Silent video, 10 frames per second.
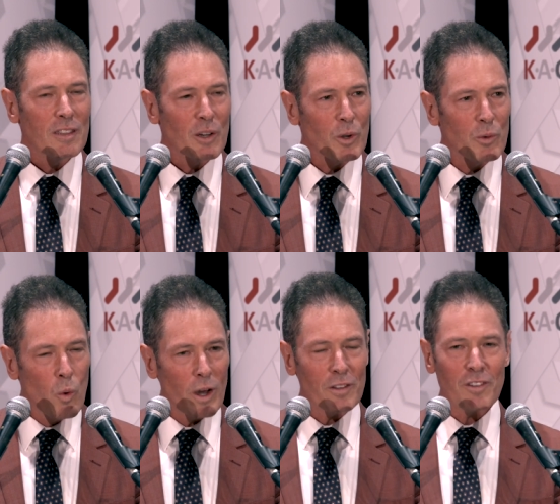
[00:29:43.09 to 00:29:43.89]
That we
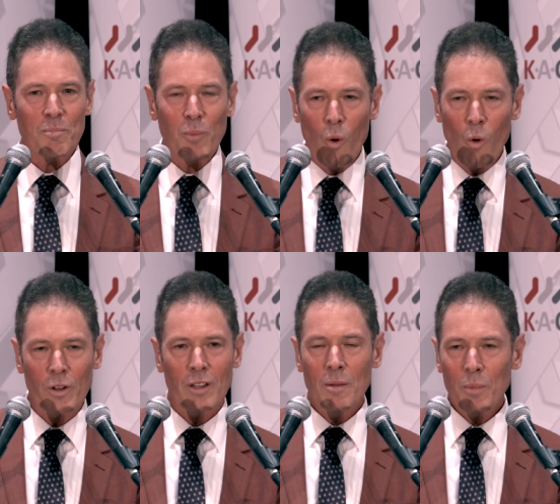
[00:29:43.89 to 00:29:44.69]
want to
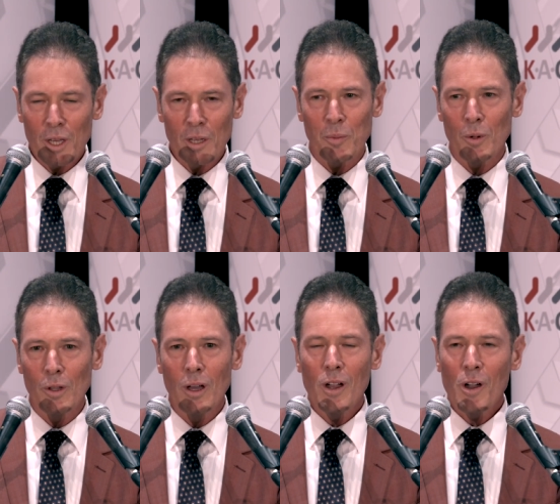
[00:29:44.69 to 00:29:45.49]
support
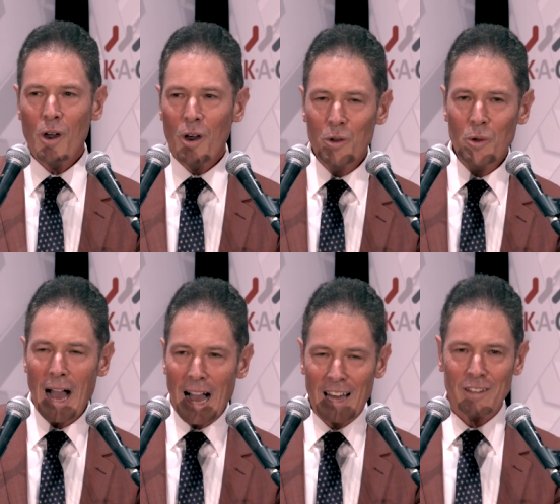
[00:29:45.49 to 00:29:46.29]
people who
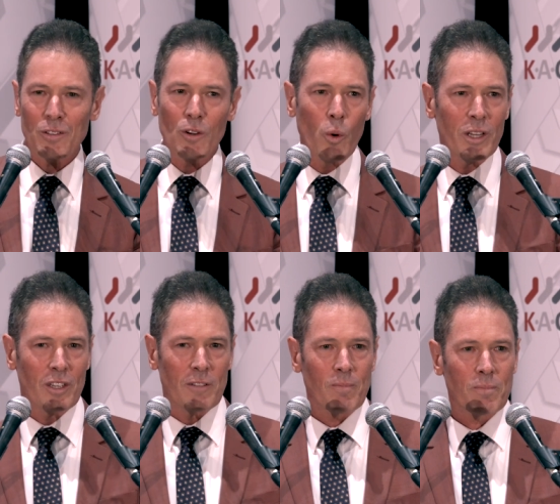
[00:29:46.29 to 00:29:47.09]
aren't
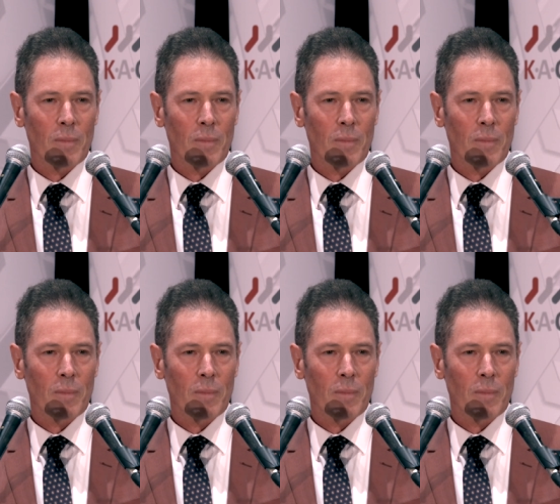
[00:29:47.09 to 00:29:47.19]
quitting.